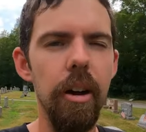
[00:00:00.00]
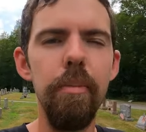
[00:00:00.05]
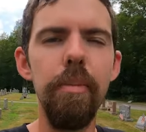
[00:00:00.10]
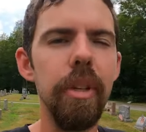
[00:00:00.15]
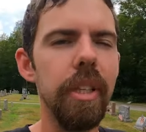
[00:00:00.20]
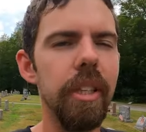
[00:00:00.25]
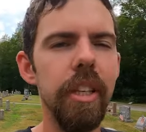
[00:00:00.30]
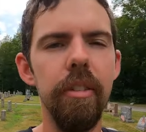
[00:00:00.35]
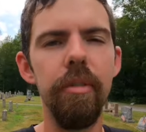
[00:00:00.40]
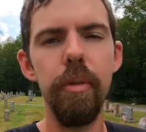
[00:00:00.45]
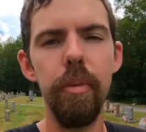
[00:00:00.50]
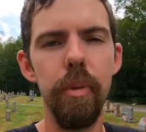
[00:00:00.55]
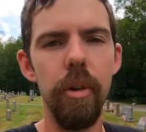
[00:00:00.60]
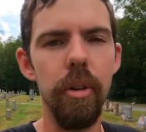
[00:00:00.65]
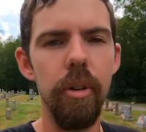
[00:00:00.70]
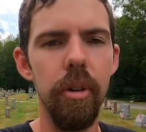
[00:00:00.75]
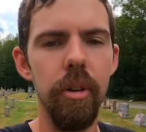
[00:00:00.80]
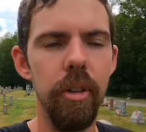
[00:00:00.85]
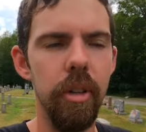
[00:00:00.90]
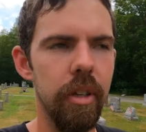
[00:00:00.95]

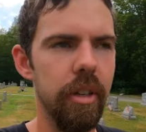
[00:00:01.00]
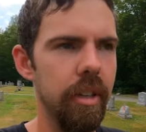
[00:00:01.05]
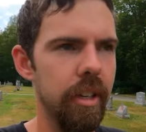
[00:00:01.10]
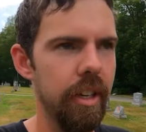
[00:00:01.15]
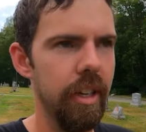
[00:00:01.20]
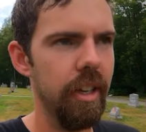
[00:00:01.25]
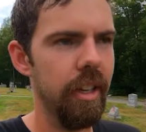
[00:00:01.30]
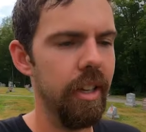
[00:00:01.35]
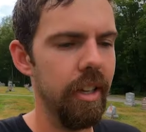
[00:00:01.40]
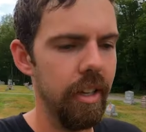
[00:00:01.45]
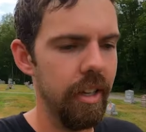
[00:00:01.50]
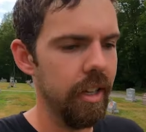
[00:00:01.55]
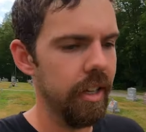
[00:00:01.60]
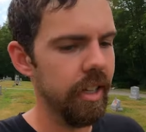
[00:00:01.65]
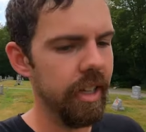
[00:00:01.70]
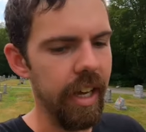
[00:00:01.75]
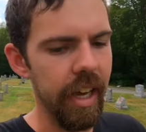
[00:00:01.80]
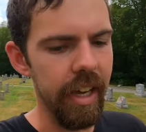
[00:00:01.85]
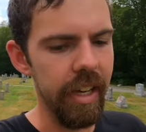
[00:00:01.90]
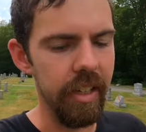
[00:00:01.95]
unbelievable
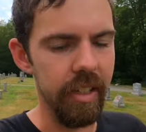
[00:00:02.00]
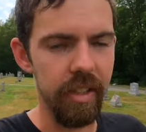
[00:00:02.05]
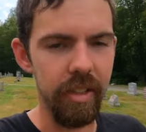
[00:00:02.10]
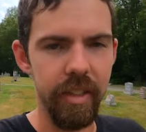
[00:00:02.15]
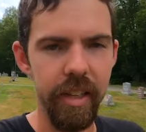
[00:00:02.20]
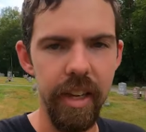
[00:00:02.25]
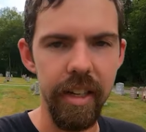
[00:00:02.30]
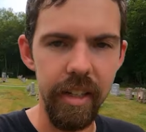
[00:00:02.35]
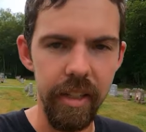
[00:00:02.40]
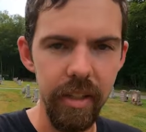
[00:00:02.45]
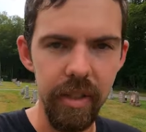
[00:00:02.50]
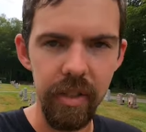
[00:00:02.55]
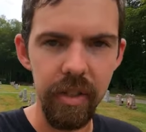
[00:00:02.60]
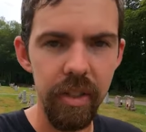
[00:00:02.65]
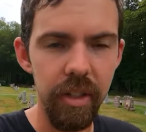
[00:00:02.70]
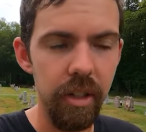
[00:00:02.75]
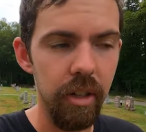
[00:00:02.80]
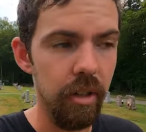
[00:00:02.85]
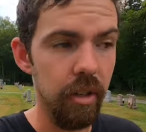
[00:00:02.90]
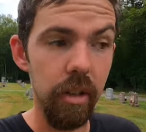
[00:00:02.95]
case that is
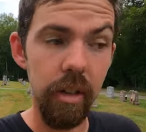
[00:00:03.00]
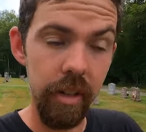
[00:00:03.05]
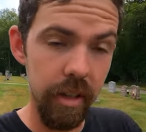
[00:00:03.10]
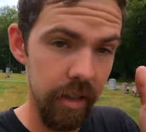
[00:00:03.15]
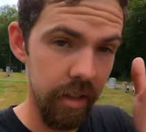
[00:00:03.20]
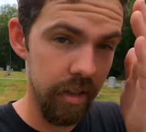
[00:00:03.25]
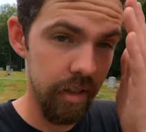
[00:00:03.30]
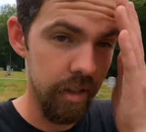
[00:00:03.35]
still